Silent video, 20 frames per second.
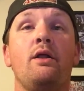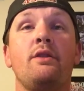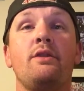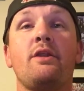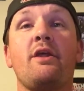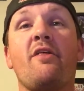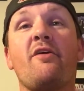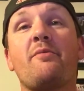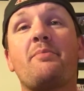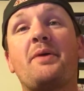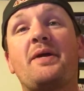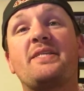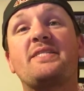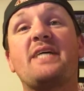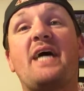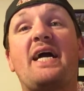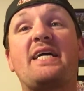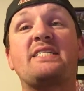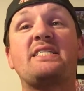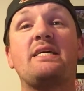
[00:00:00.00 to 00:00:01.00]
Another big
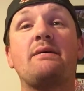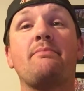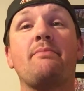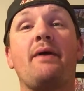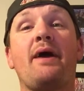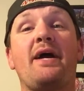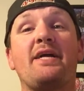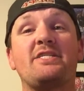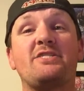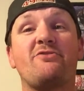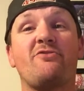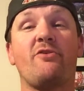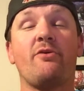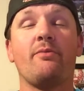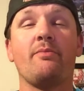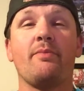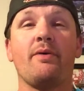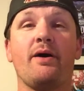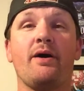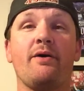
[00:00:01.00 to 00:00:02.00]
tag team match
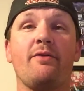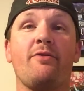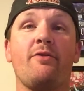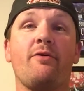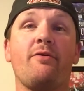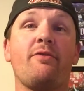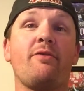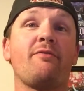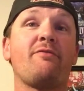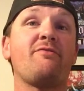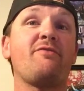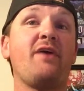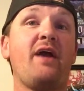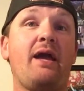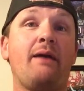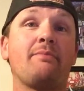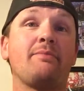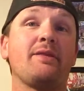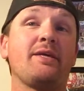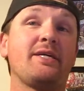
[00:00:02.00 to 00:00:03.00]
from uh, the the
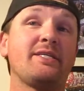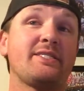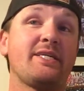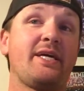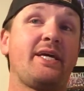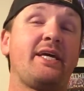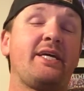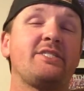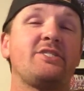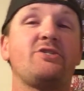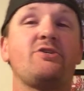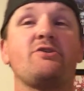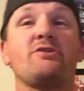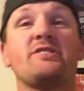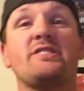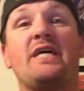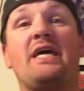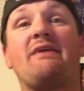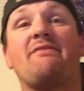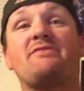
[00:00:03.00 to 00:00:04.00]
families, I guess you
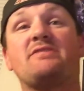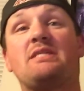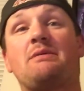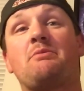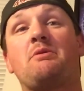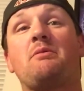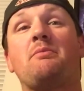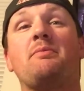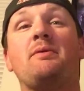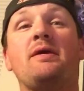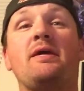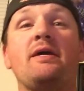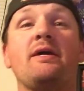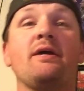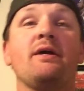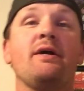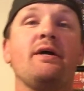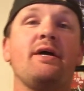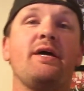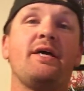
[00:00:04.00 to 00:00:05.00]
can say, of the WWE
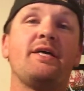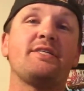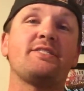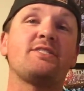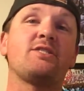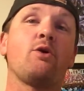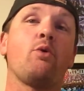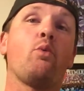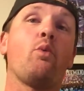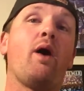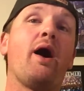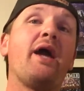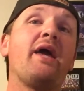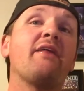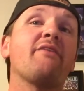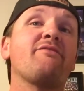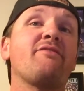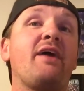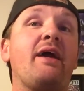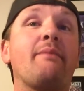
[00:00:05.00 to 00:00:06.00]
is the
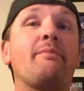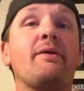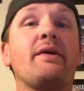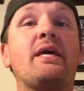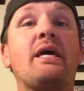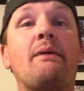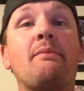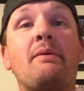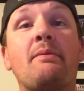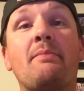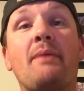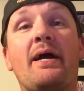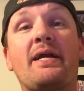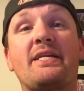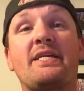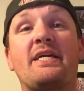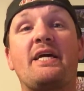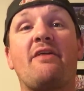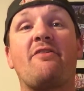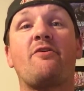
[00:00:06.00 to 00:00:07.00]
Wyatt family coming back
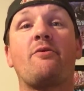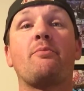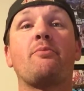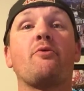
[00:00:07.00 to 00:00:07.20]
together.